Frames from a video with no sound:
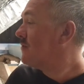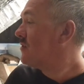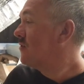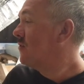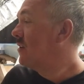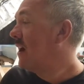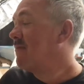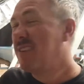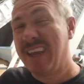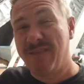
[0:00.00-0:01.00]
So
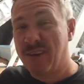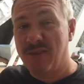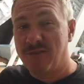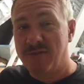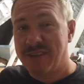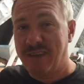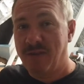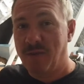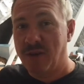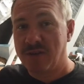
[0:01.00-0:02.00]
I'm going to give it a go. I'm going to see if
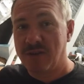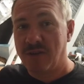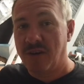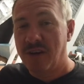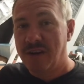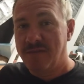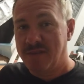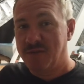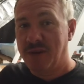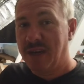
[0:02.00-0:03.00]
it works or not. For
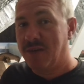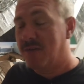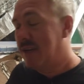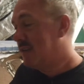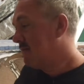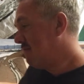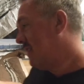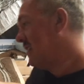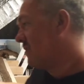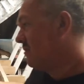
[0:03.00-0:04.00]
20 quid,
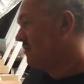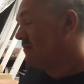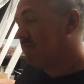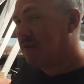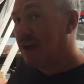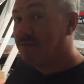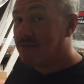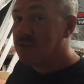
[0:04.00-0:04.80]
it's going to have